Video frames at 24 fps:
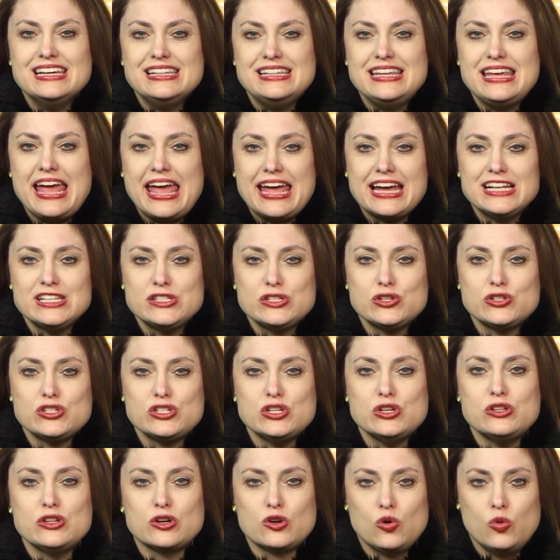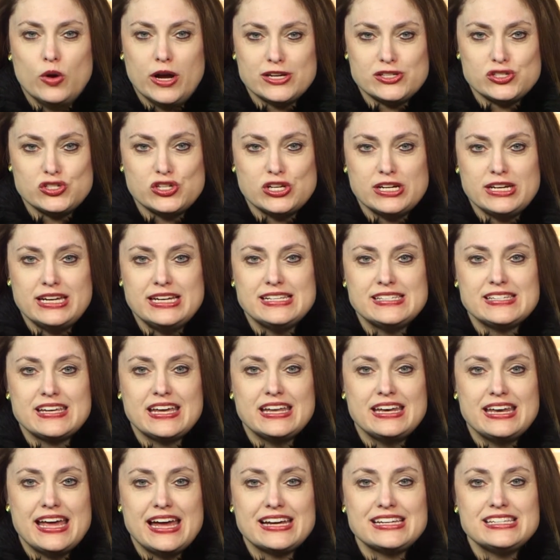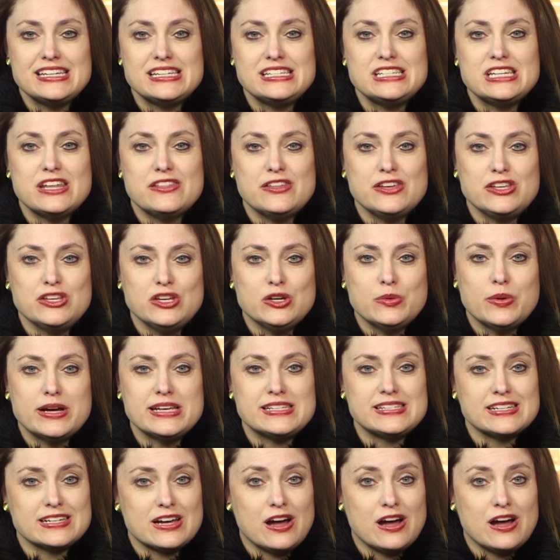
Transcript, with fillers: The answer to the question is connected to the U.S.